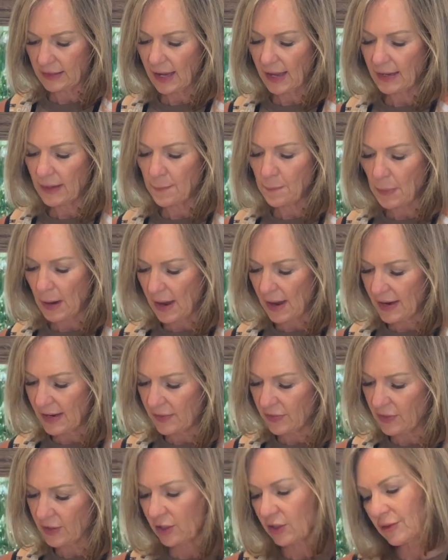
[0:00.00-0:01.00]
kind of
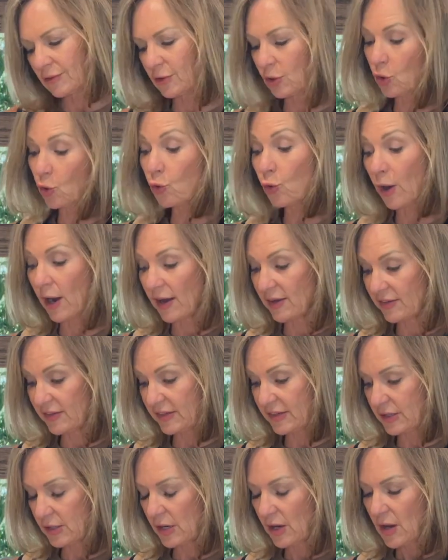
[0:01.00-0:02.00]
bind the
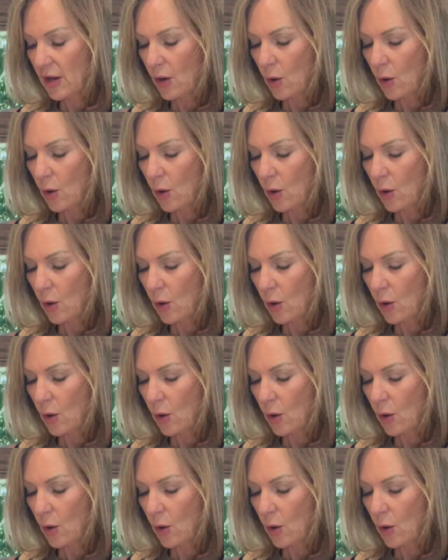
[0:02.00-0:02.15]
crust